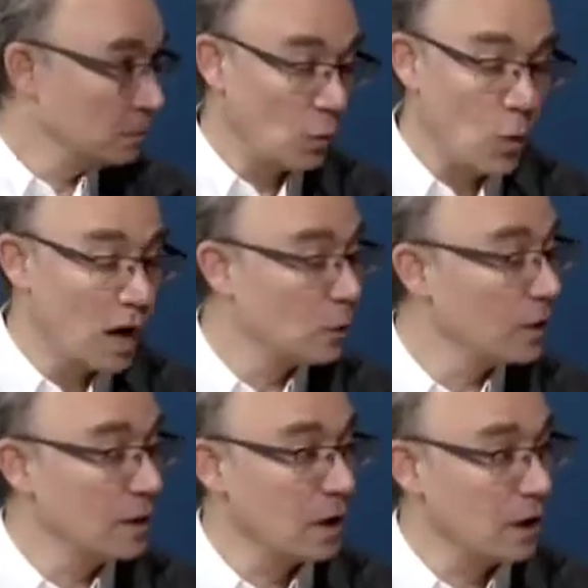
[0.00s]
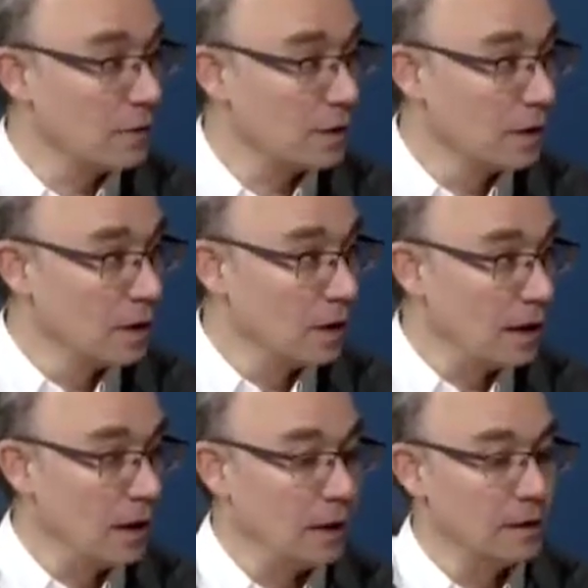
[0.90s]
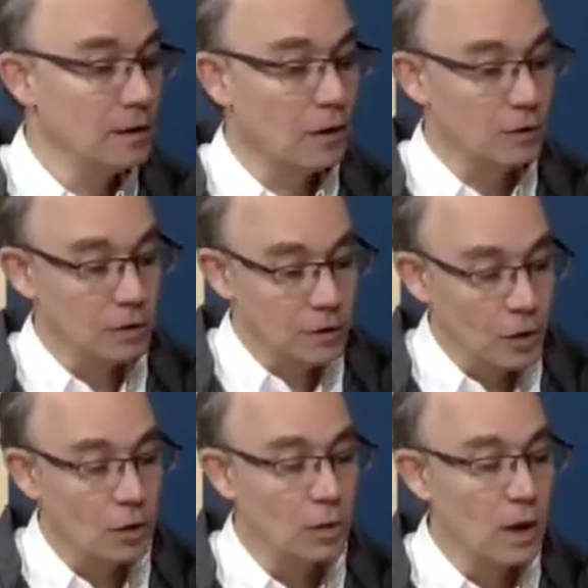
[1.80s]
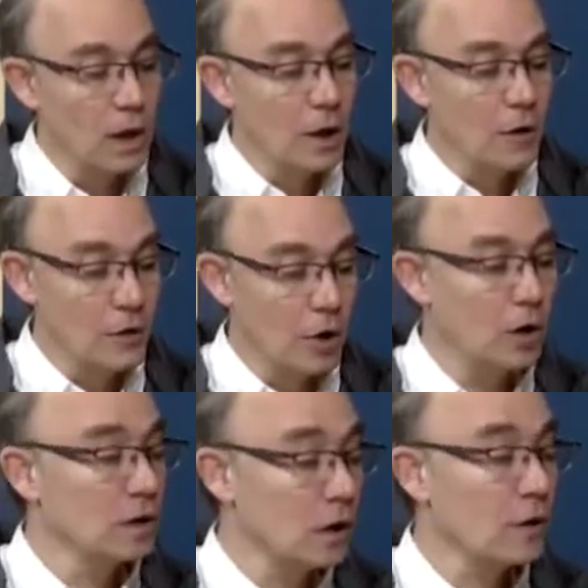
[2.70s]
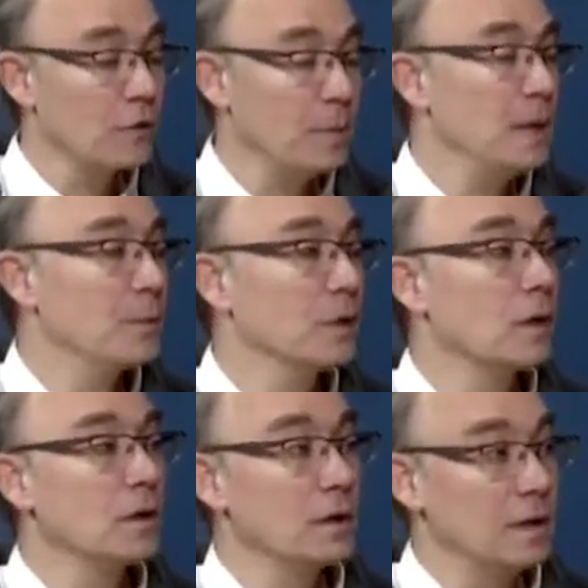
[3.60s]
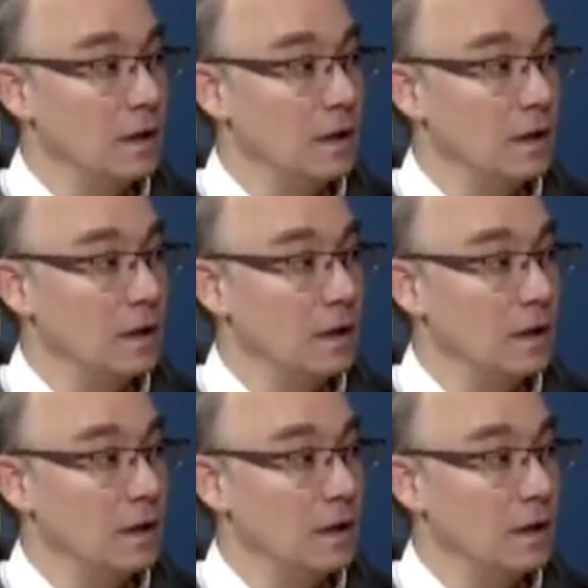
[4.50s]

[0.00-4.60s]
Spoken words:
one with the other. And although not a lot of people are